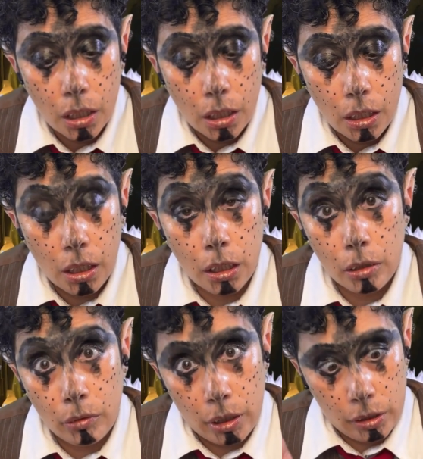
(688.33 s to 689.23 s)

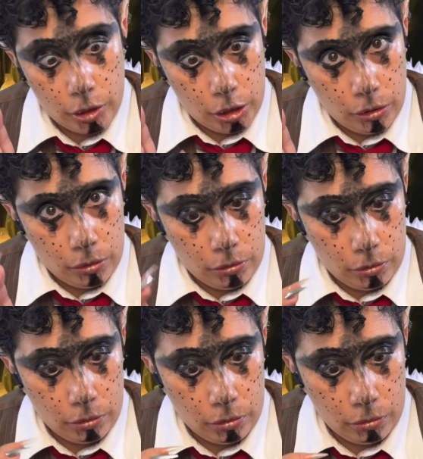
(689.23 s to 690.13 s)
Anyway, that's another
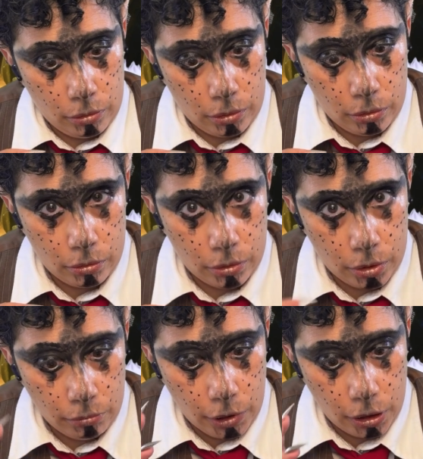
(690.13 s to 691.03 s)
story.
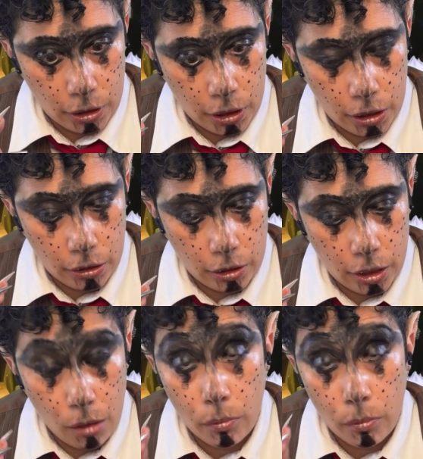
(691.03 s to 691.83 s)
Let me not get into that.